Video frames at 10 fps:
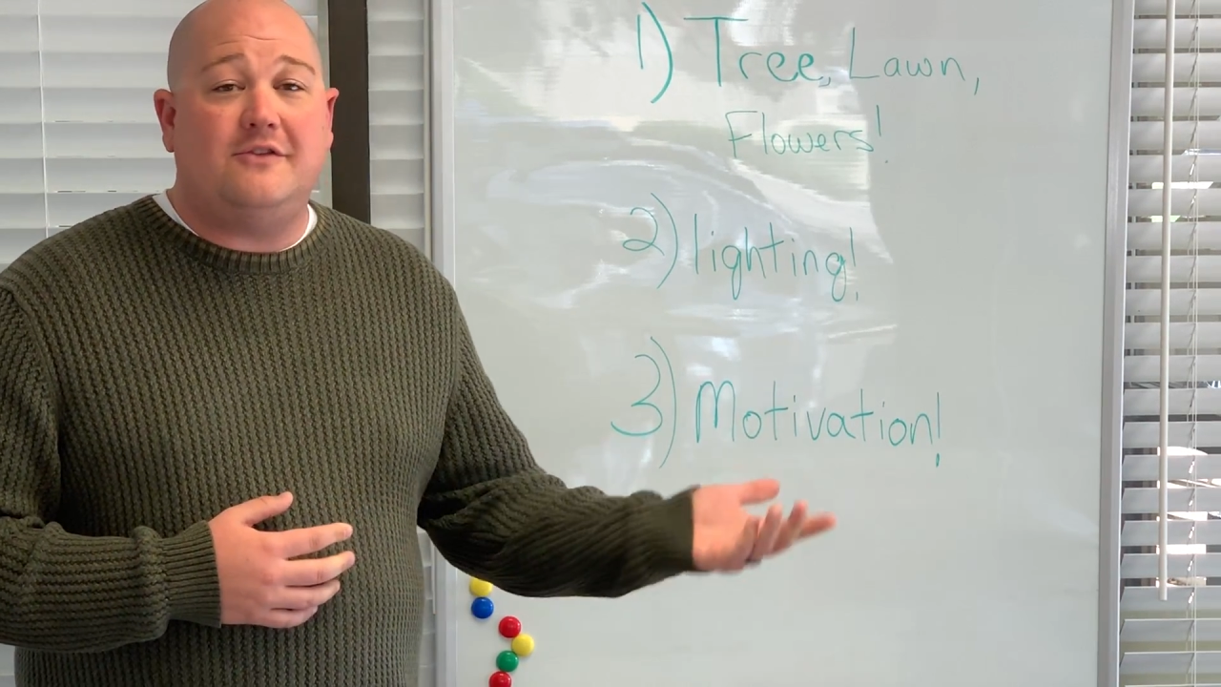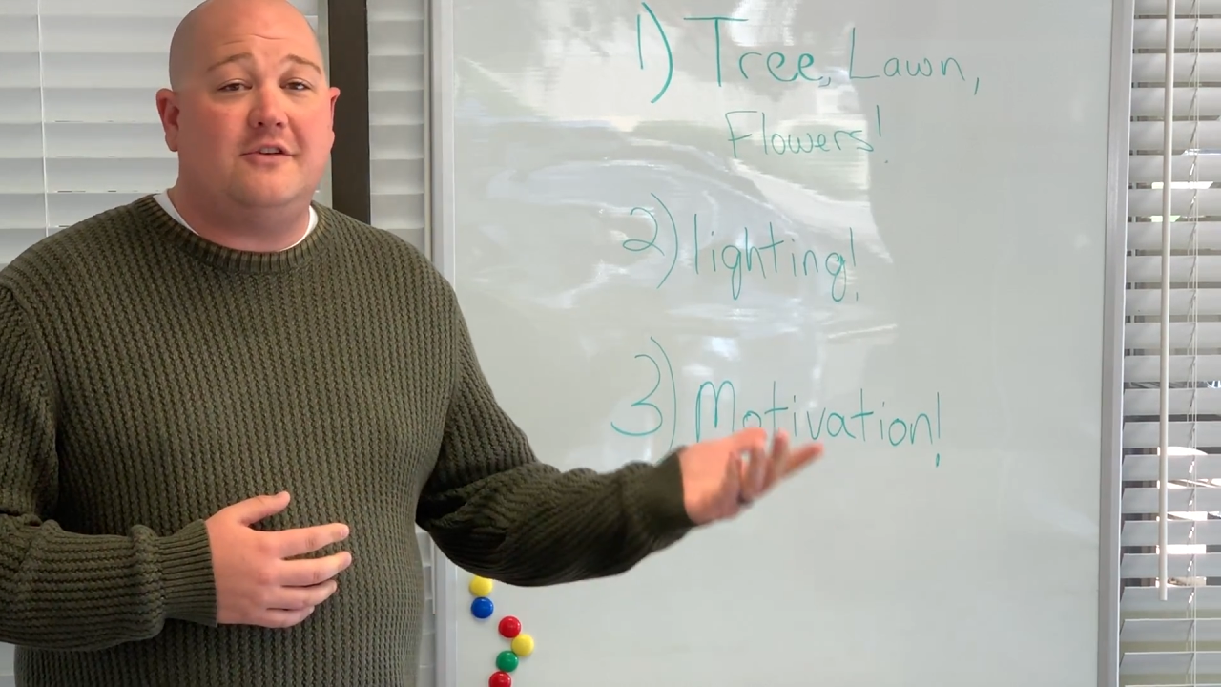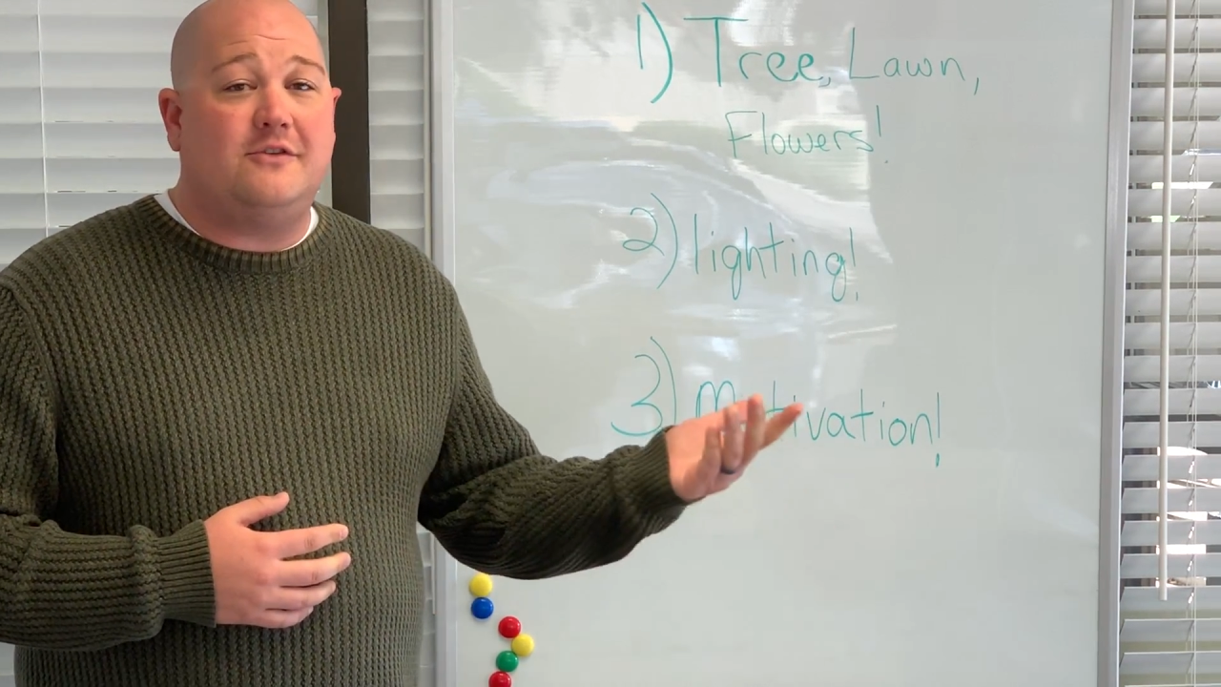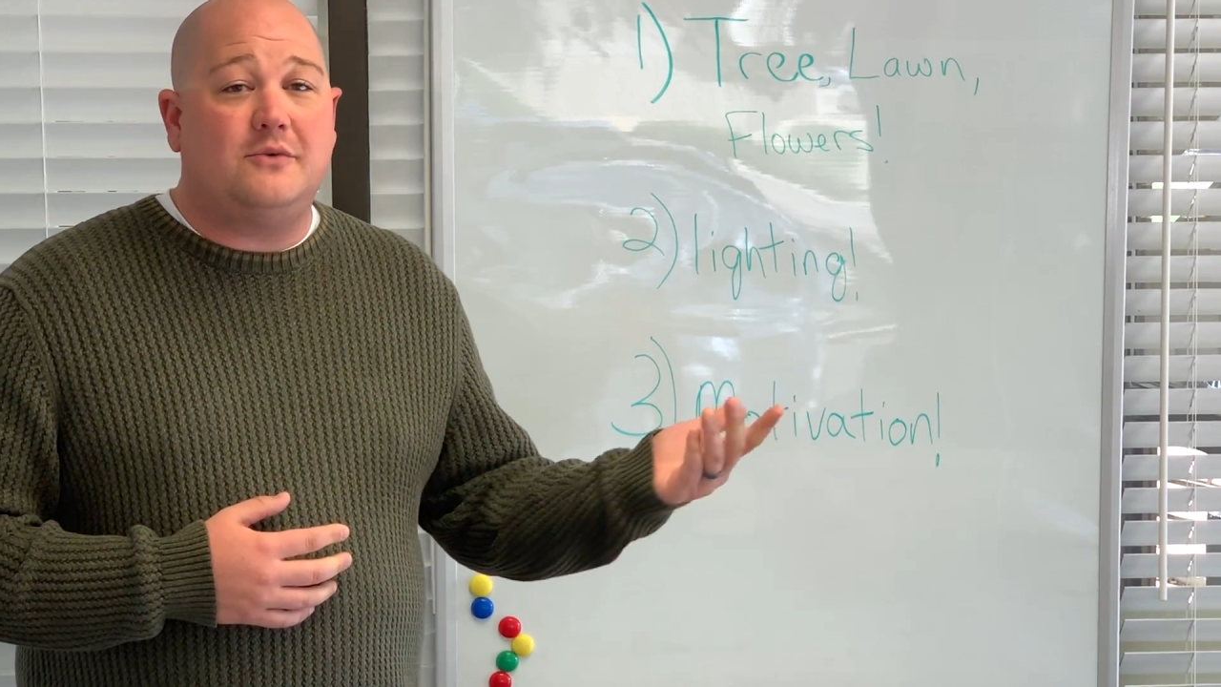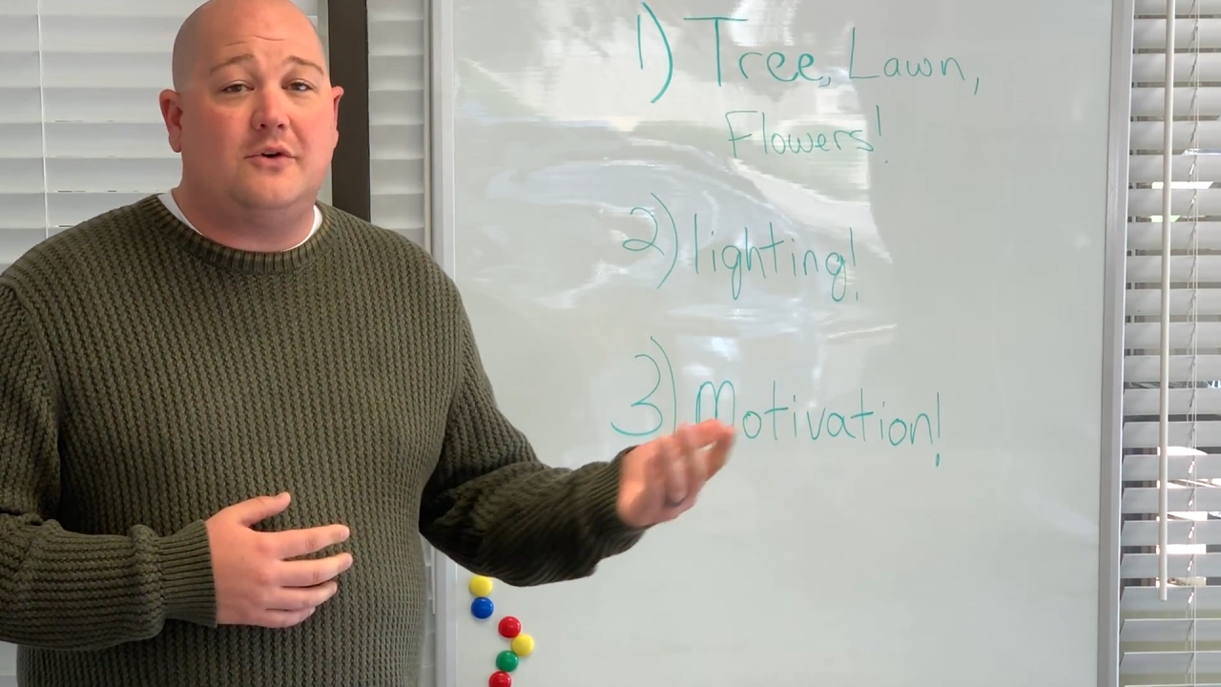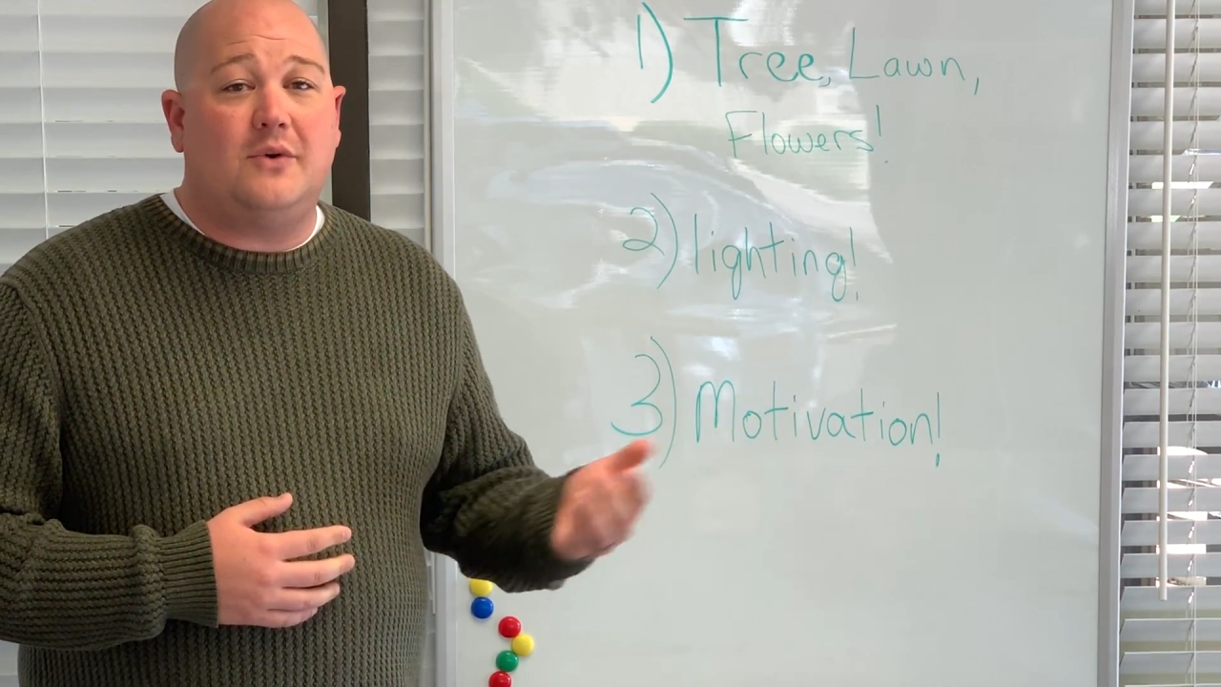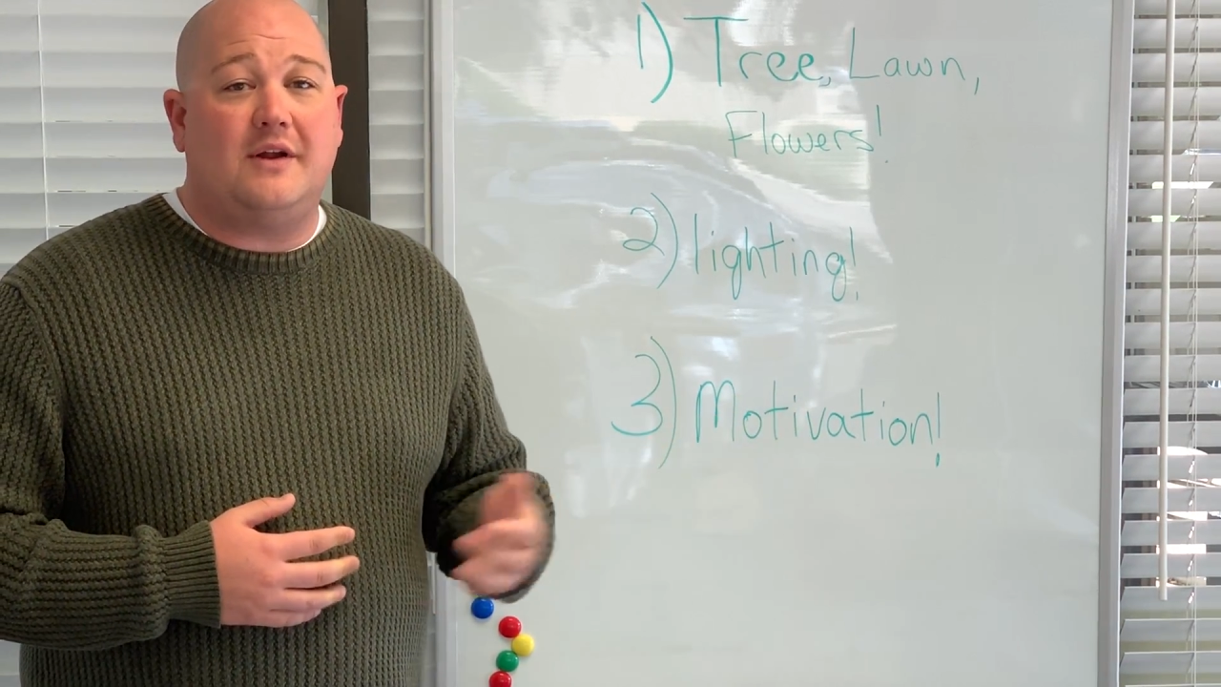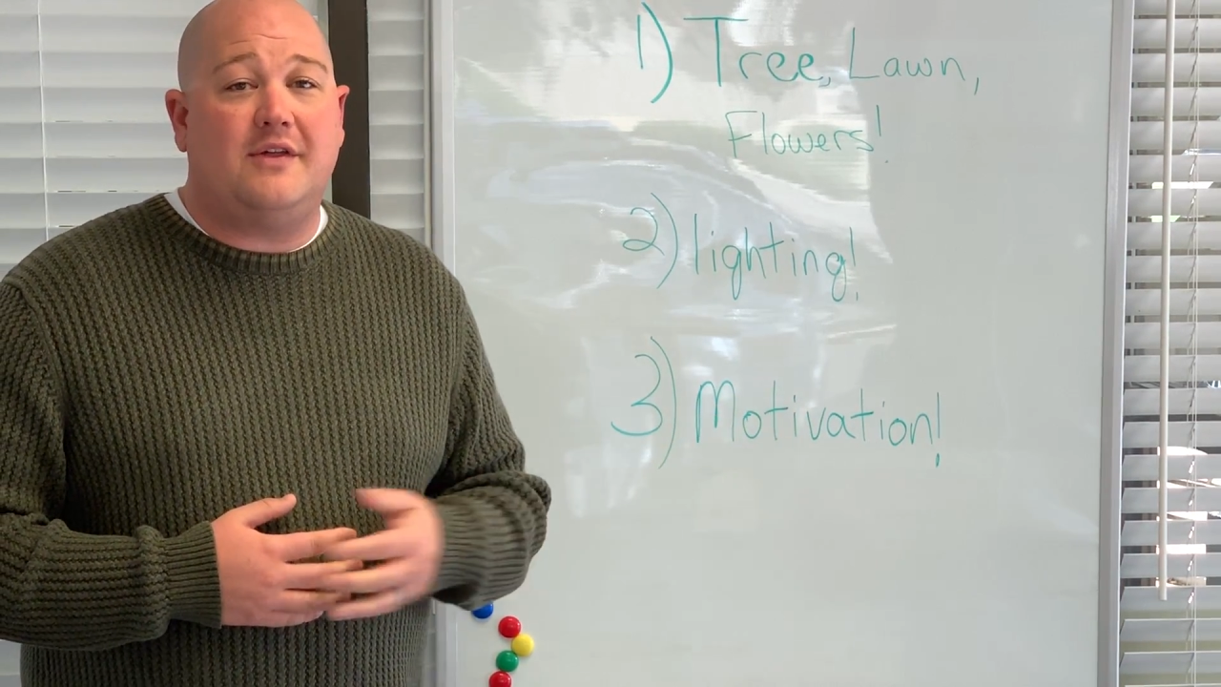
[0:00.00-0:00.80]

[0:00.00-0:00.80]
just a real quick